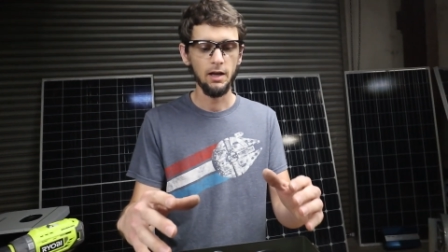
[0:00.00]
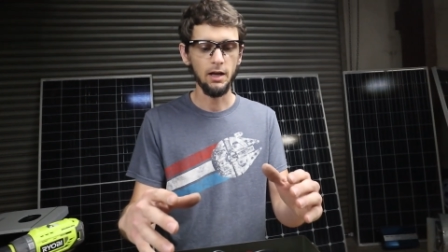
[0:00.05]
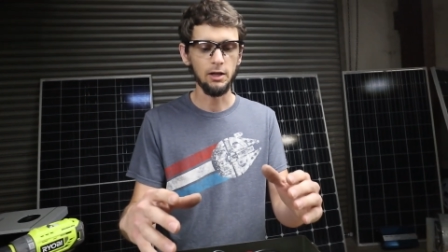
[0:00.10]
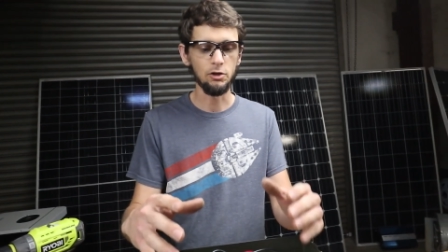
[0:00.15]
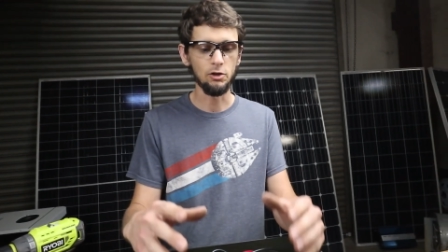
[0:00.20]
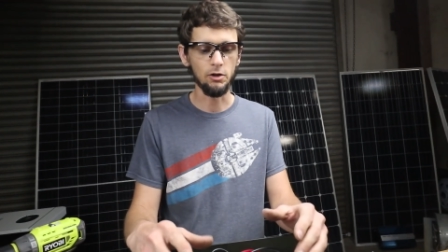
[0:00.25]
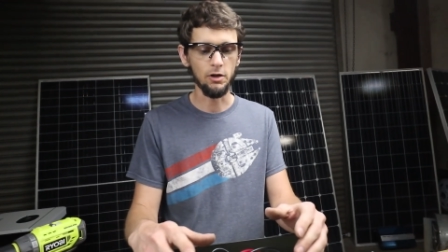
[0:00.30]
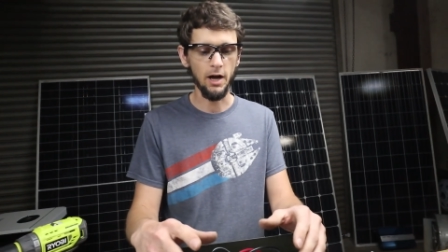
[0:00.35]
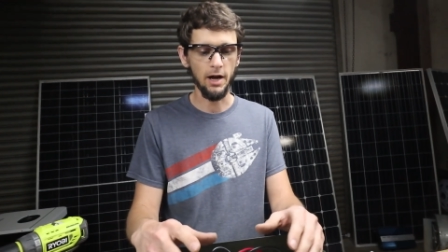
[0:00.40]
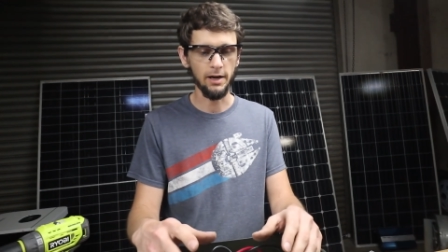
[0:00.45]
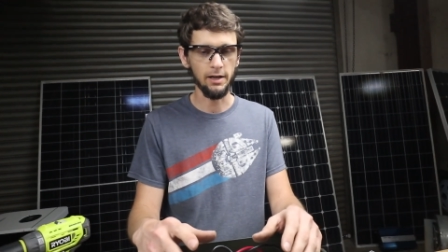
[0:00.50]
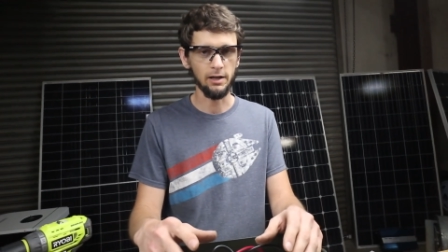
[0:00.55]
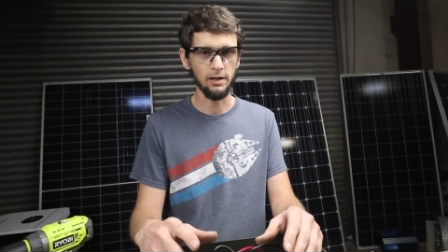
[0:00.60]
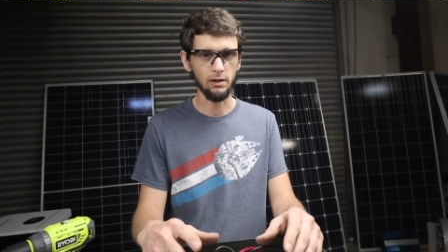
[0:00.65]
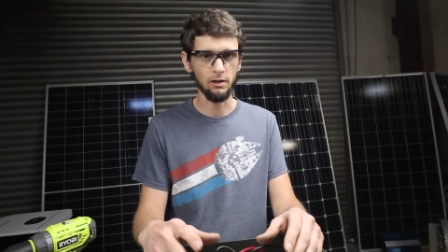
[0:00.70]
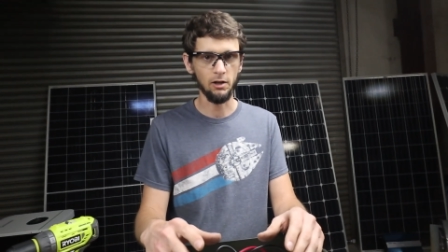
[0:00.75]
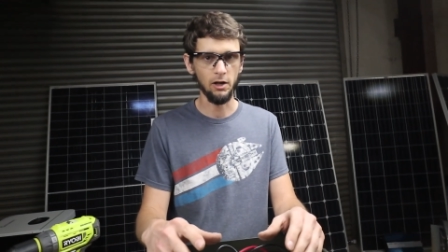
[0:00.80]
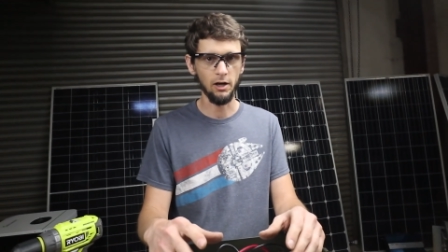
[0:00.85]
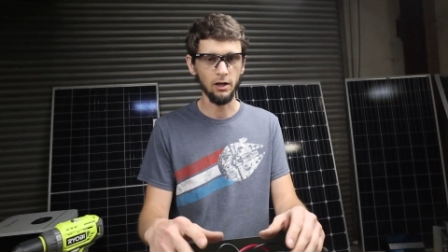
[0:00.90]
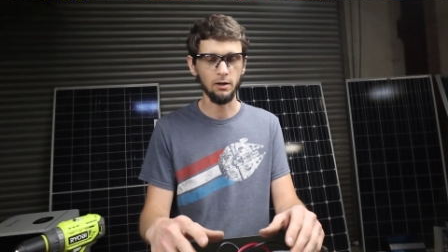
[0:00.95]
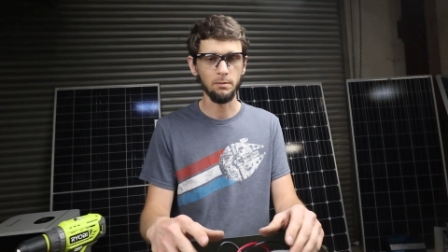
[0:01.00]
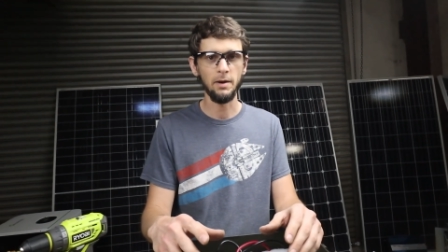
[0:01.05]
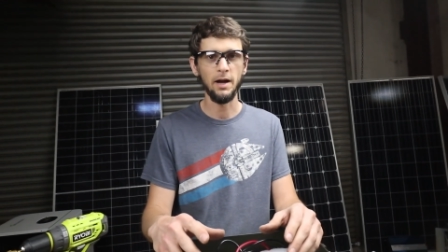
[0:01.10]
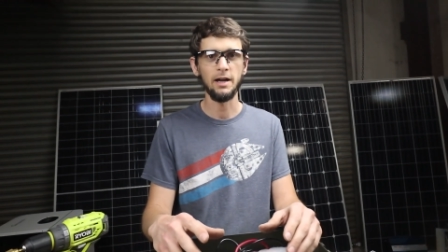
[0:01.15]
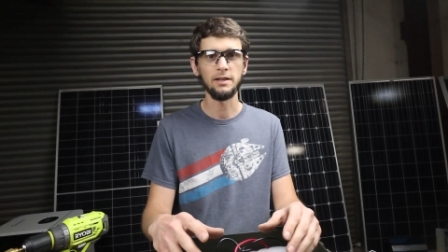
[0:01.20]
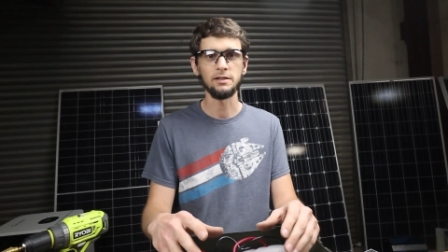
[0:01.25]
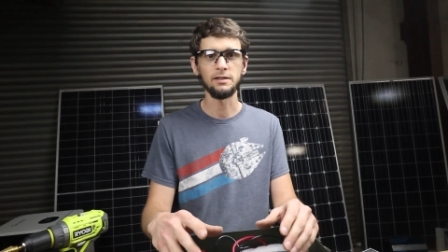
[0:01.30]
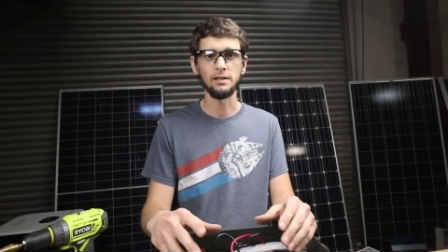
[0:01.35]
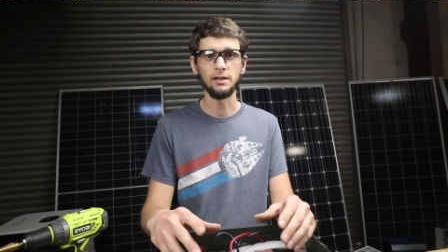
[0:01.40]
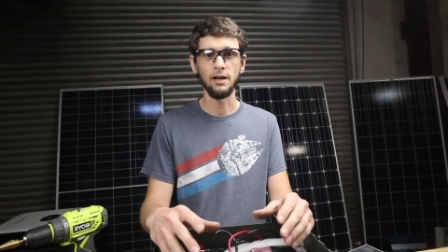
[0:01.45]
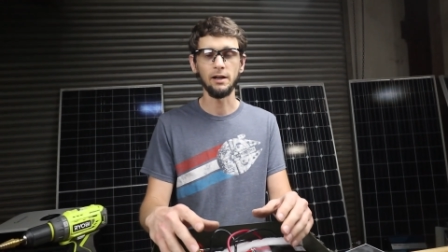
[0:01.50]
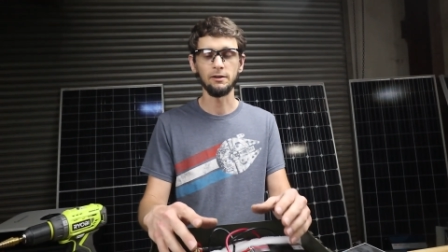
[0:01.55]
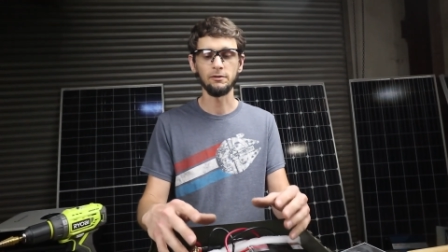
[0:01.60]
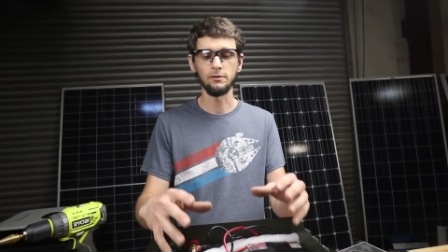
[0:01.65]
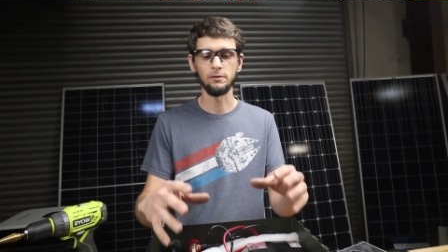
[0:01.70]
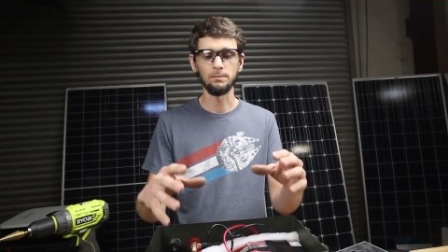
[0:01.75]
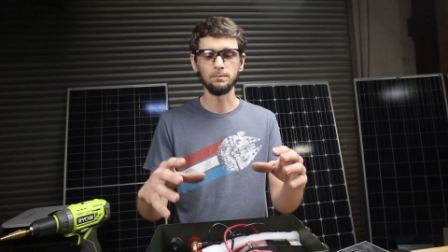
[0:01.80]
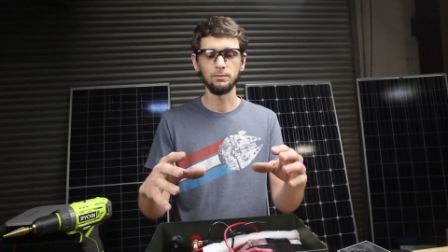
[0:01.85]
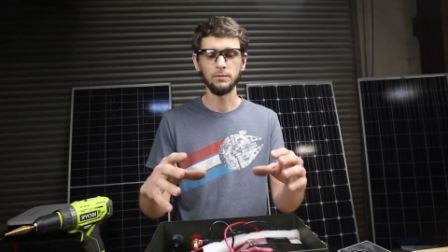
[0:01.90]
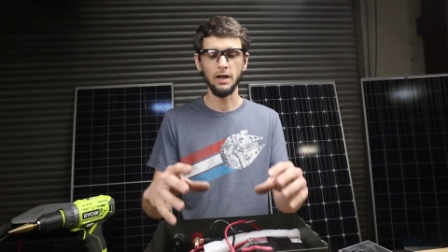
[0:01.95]
and you're not going to get a lot of capacity out
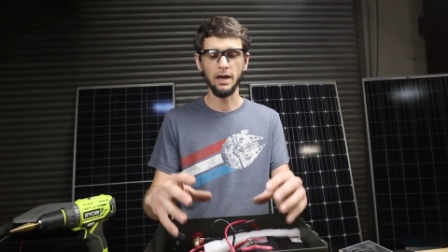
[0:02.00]
of them.